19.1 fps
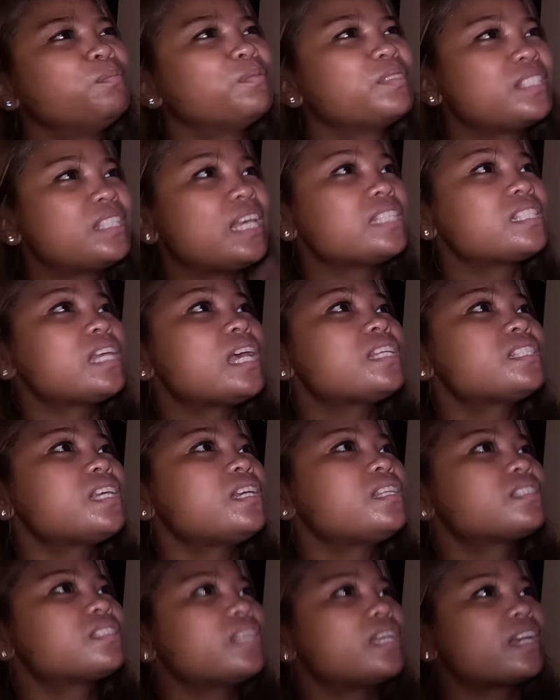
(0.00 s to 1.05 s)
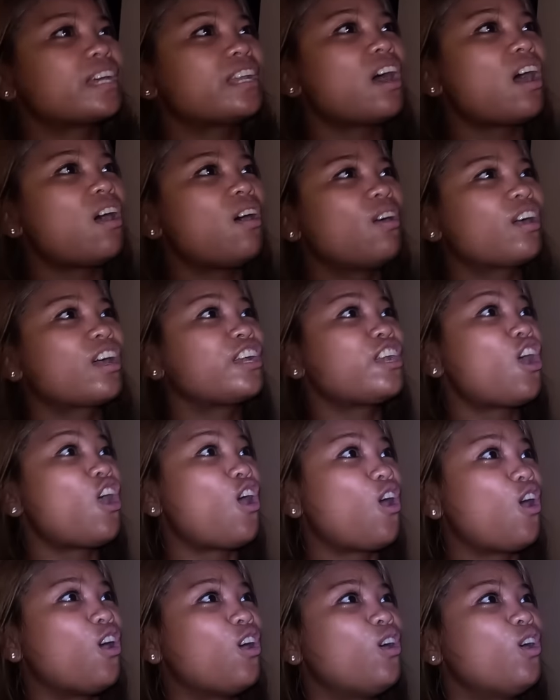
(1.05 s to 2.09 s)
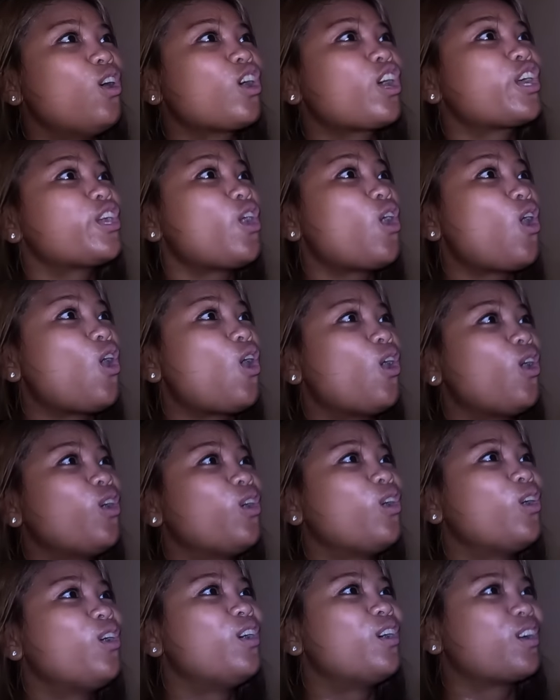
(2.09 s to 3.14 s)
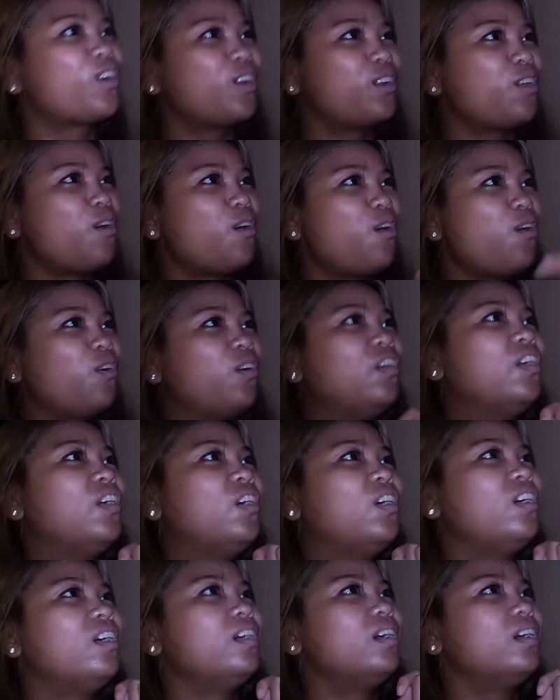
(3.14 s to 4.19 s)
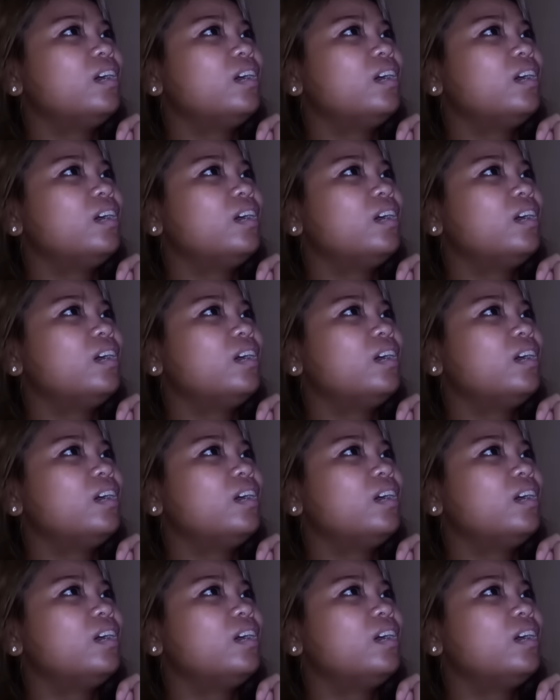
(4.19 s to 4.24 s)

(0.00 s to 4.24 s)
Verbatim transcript: I say, say, say, say, Canal. Canal. Canal. Canal. Canal. Canal.